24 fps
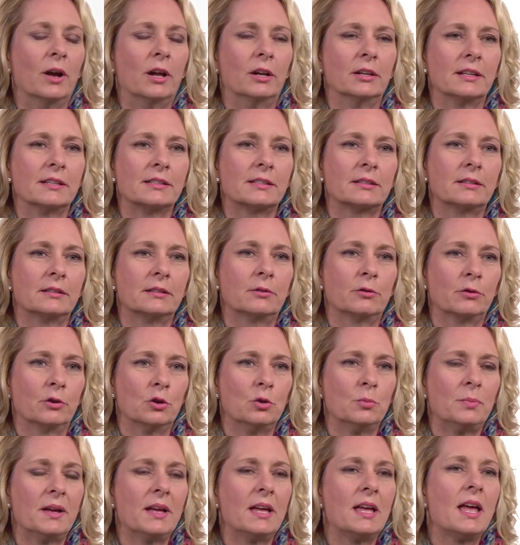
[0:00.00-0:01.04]
wellness
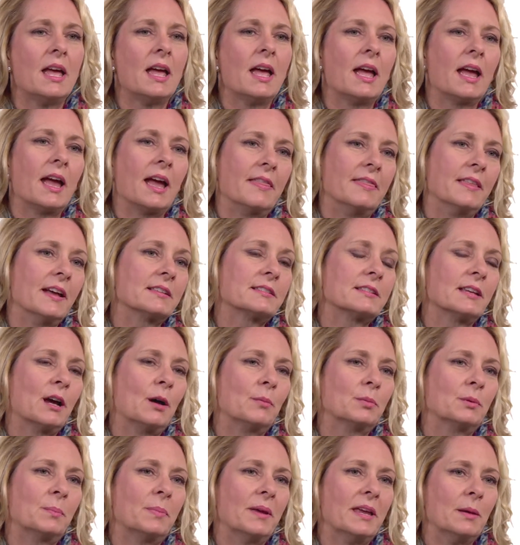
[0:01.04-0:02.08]
group, and that's to
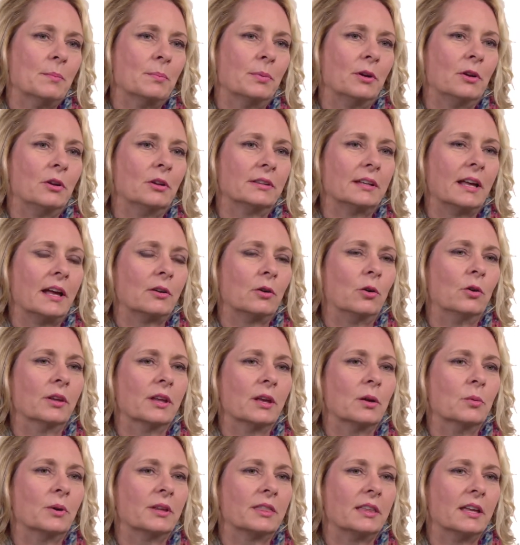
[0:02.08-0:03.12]
help the people not
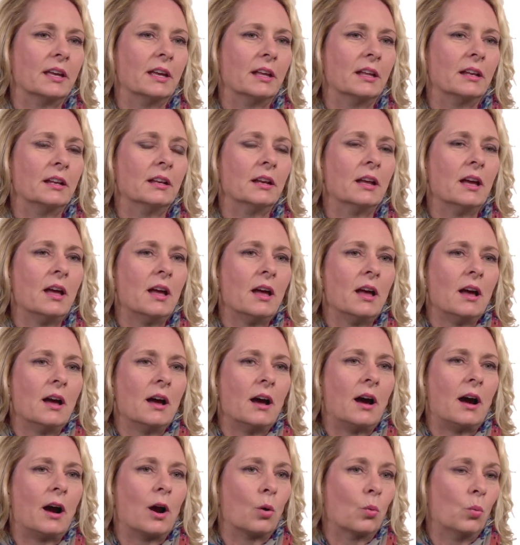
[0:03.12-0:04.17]
only within
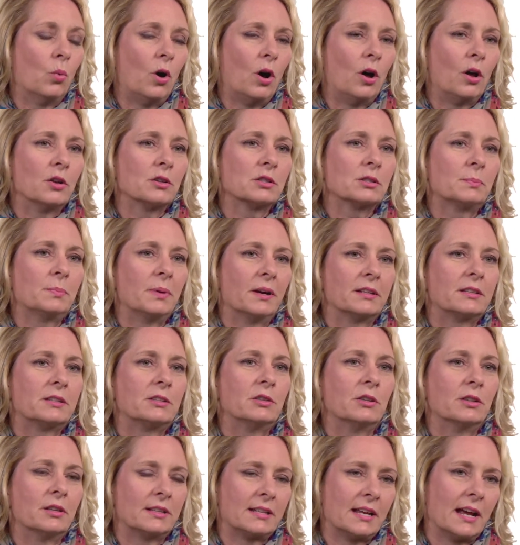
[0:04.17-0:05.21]
our walls, but
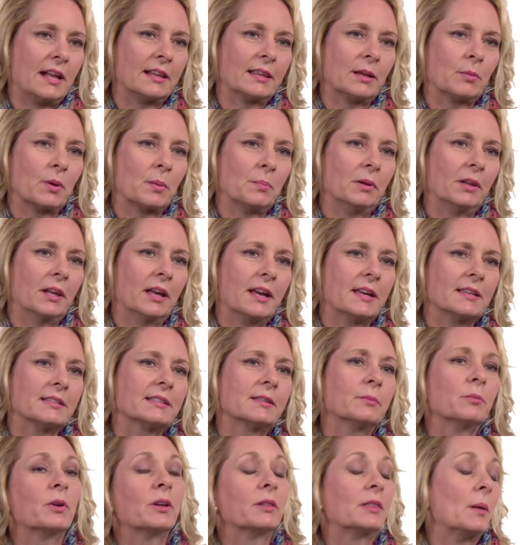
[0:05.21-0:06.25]
to the town that we
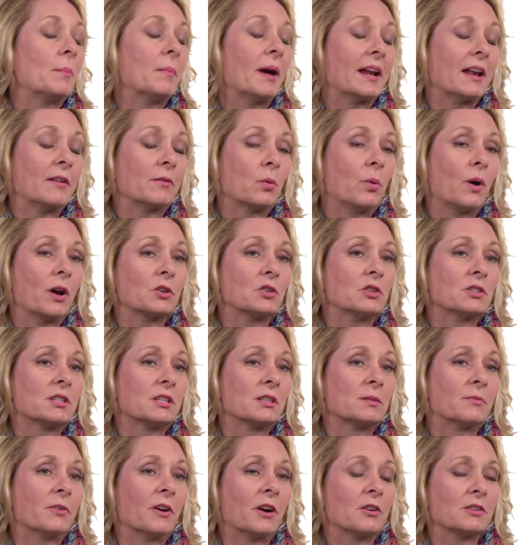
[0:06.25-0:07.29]
place that might have questions
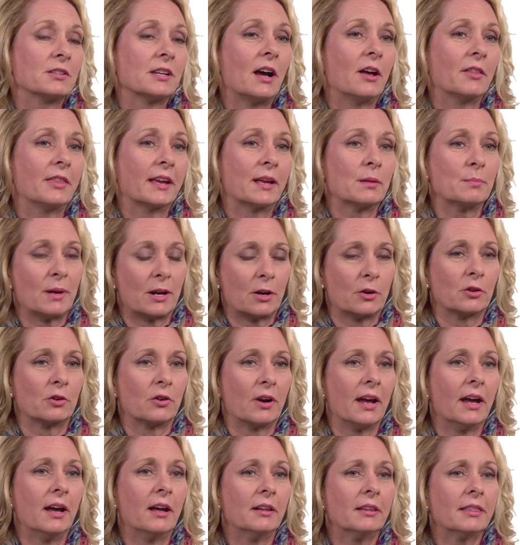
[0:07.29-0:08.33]
as far as how they can better their
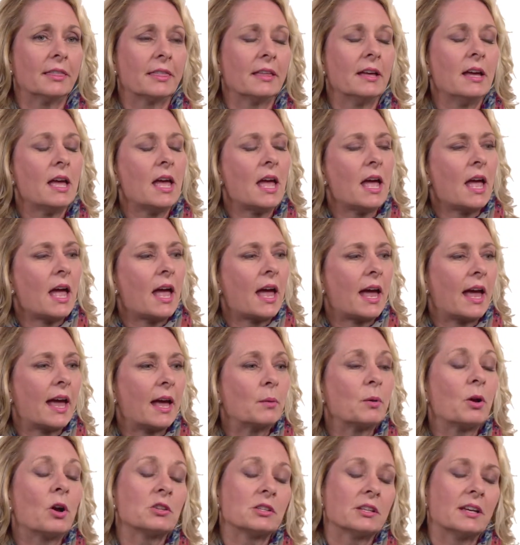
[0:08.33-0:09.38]
health.
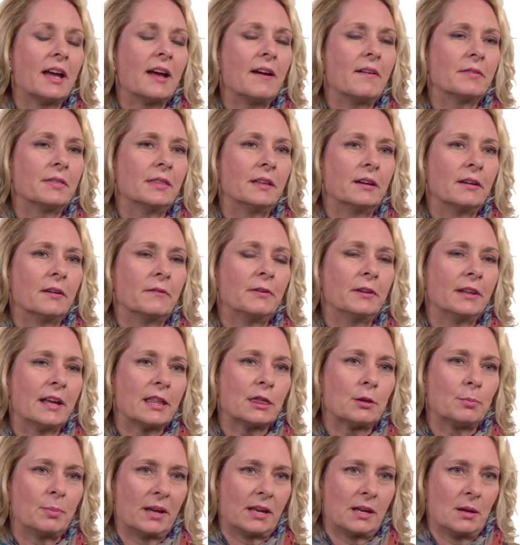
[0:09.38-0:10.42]
And we also have the philanthropy